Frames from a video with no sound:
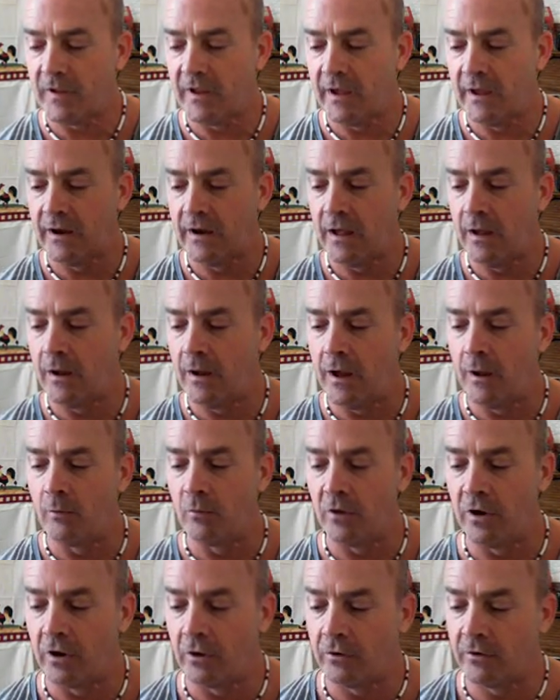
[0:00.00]
And
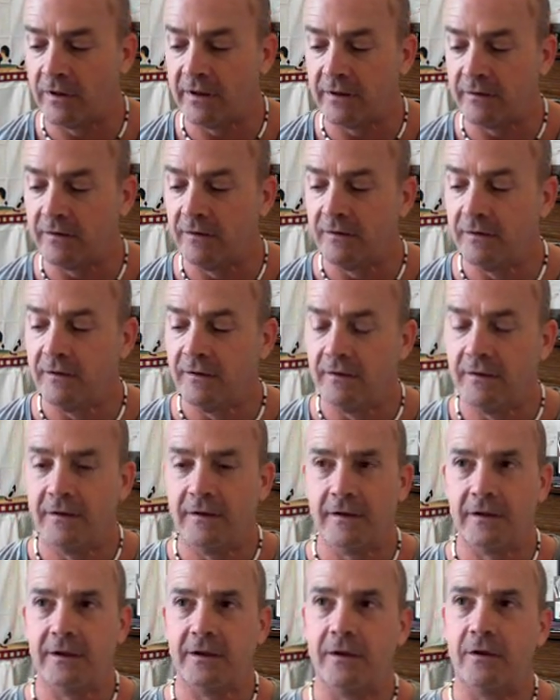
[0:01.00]
I'm learning,
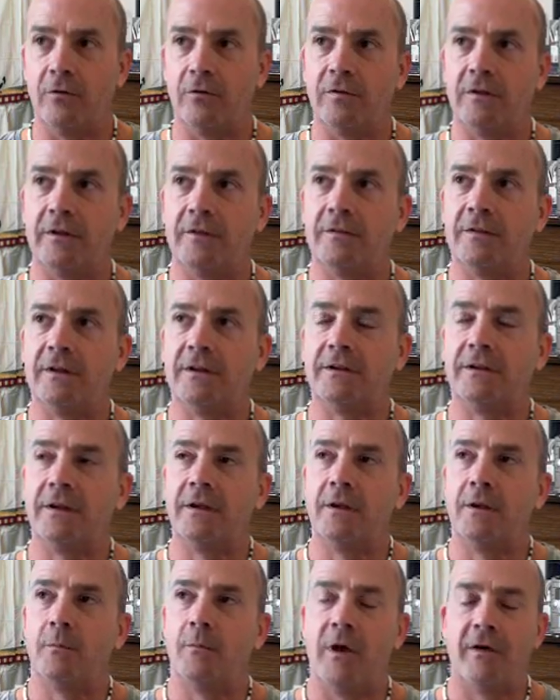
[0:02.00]
that
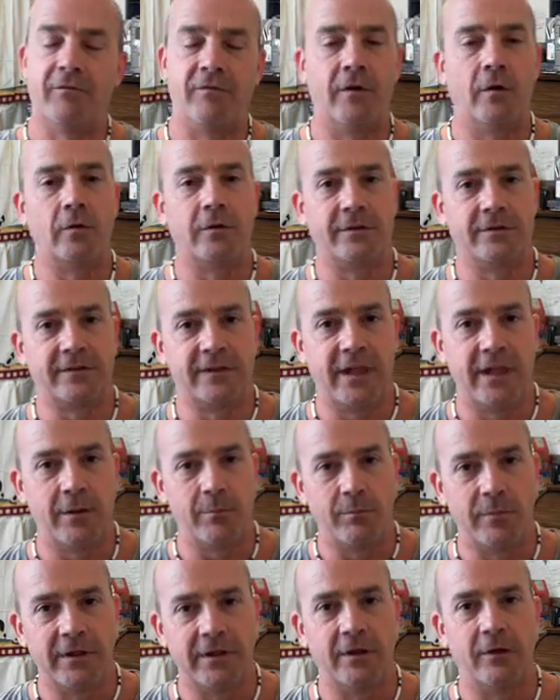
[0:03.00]
my focus
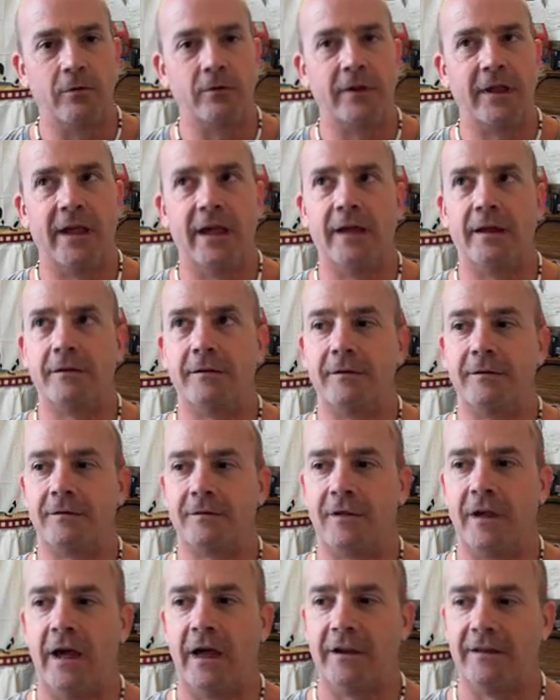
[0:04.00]
can't be on that.
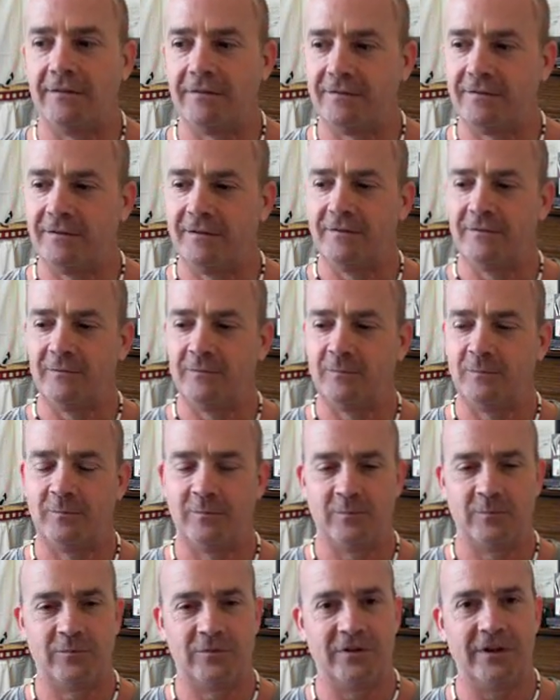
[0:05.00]
God has
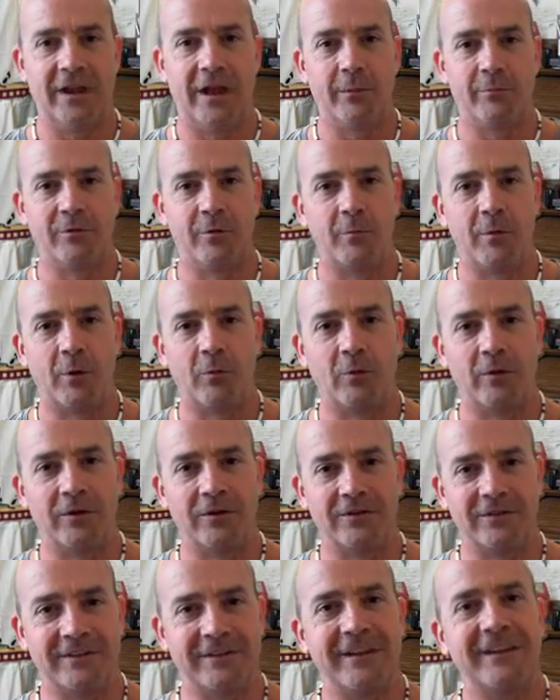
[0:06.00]
slapped my
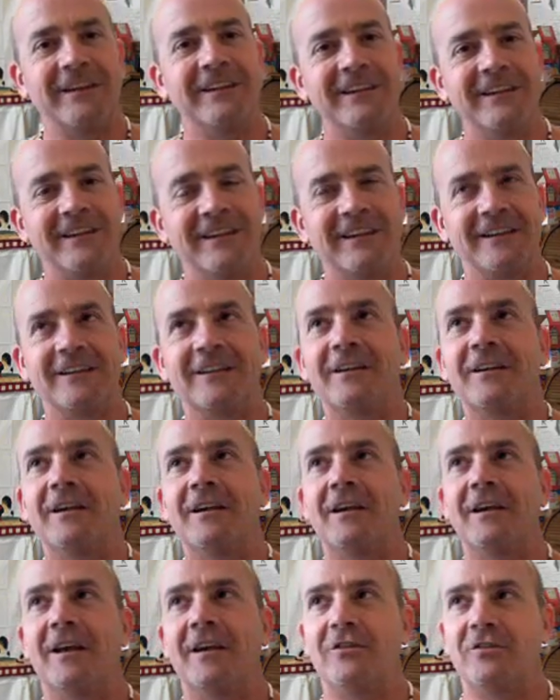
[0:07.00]
wrist and
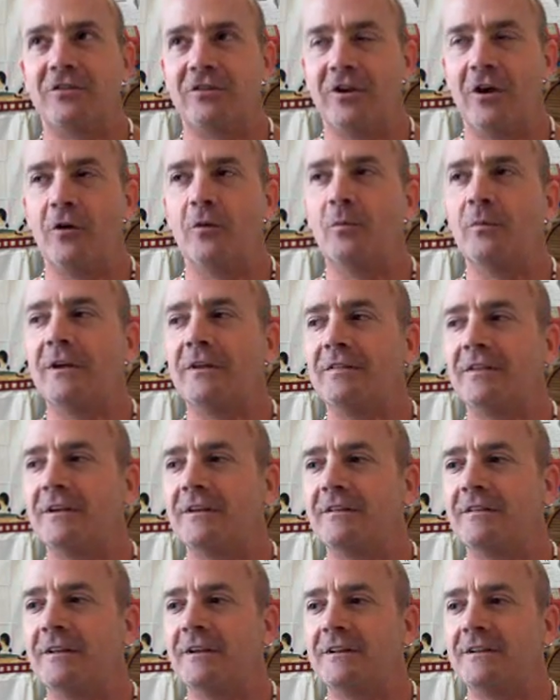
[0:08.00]
shown me
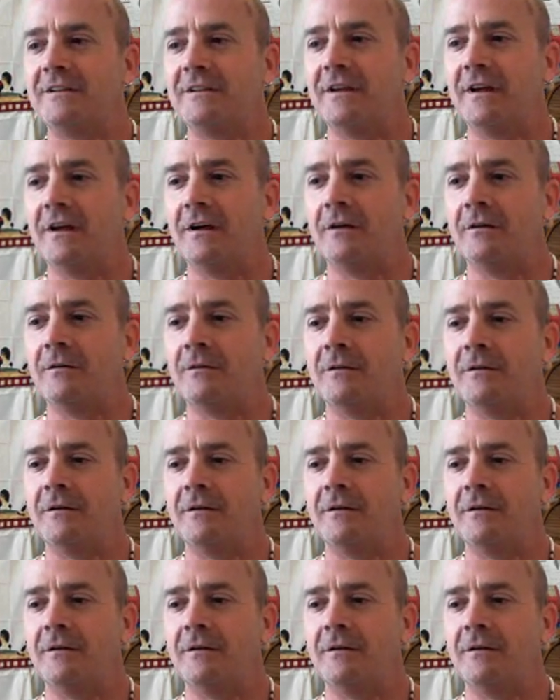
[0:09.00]
that